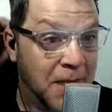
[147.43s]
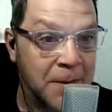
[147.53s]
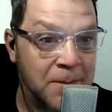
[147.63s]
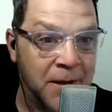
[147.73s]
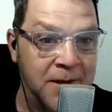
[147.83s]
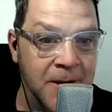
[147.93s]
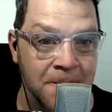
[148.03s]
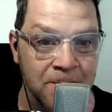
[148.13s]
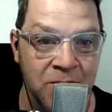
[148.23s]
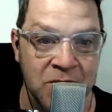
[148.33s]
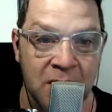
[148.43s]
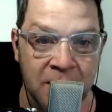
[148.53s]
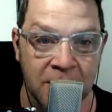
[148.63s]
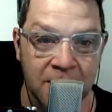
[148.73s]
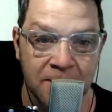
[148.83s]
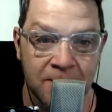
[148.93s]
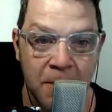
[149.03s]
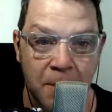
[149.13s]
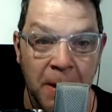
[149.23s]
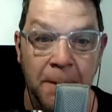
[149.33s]
and I picked it up just out of
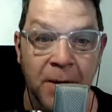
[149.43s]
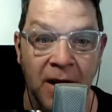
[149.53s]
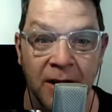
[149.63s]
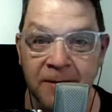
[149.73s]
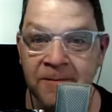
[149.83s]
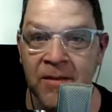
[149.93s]
the pick bucket.